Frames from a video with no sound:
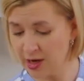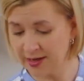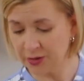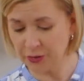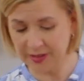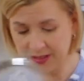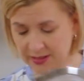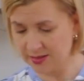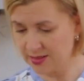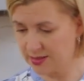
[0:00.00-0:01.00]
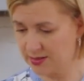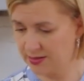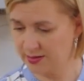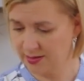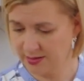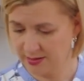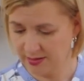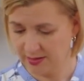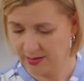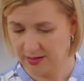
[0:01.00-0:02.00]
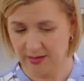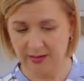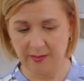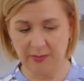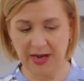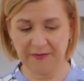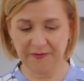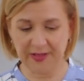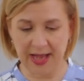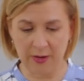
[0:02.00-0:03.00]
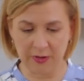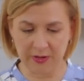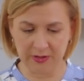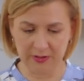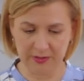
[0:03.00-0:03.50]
ingredients, my flour.